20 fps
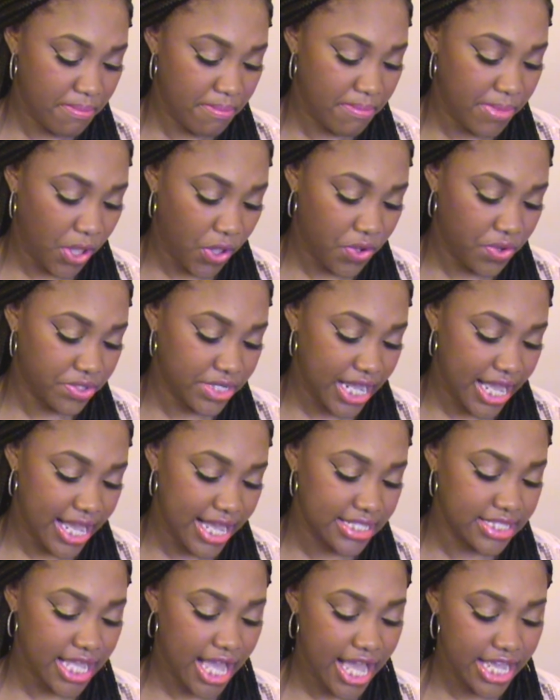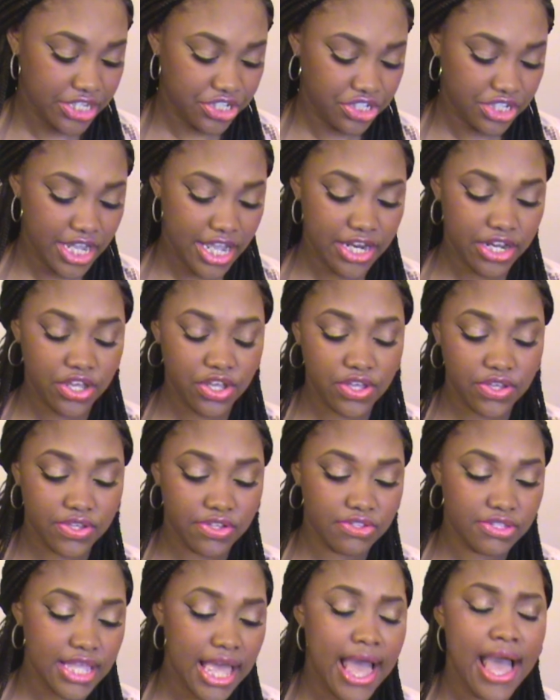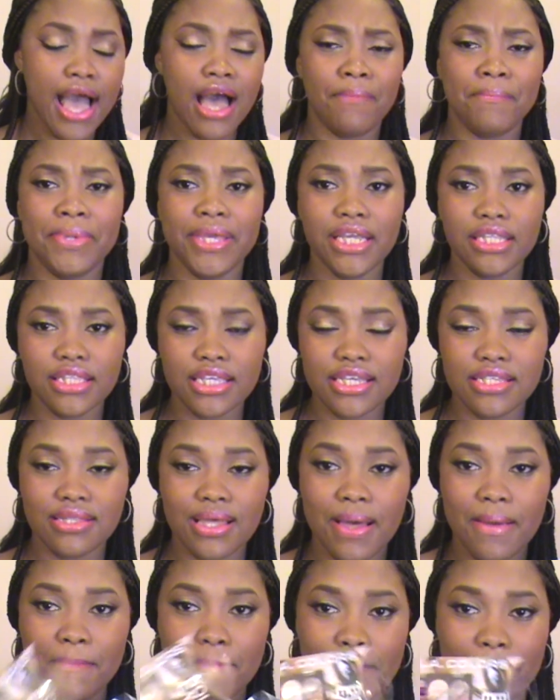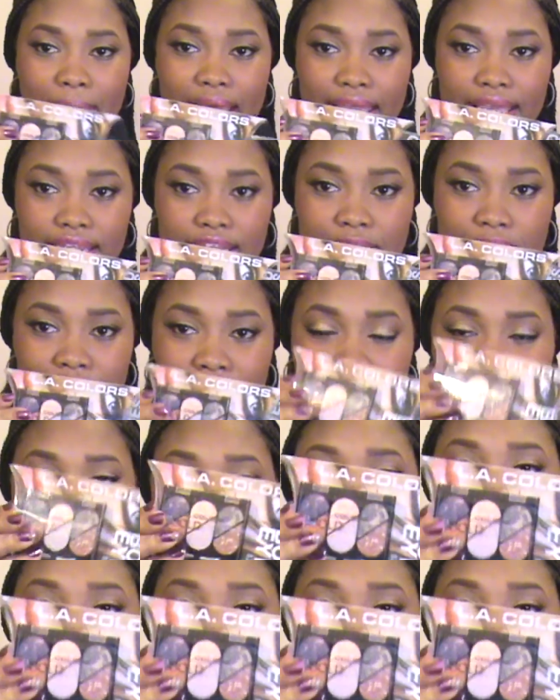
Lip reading: Bold Eyes eyeshadows. Picked these up mainly because